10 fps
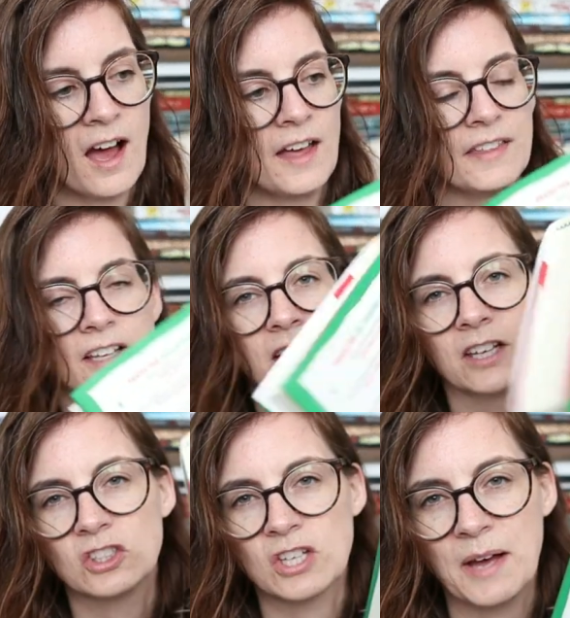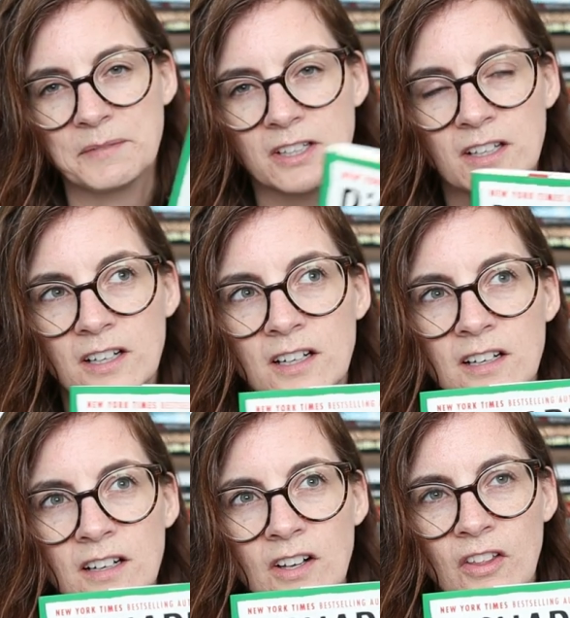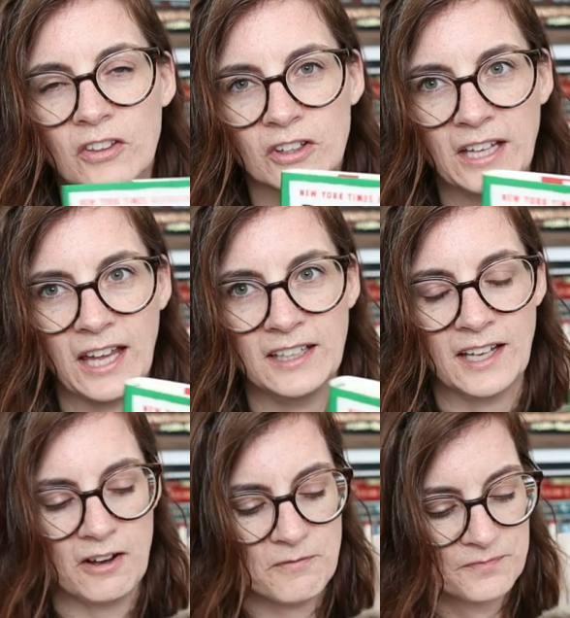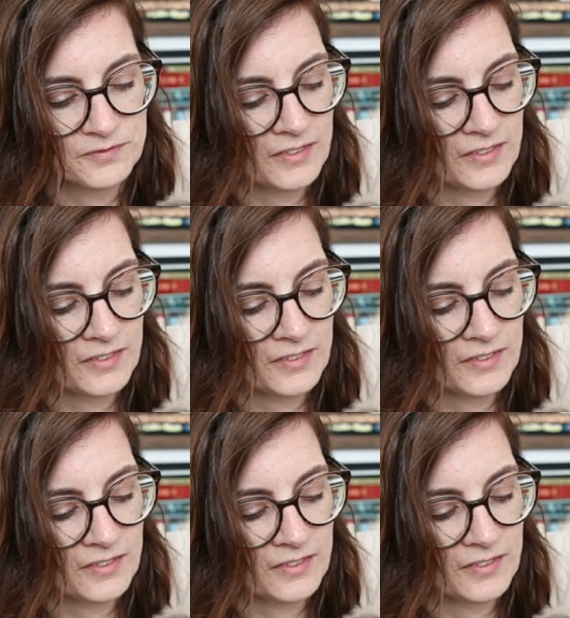I think, chapter 38 now,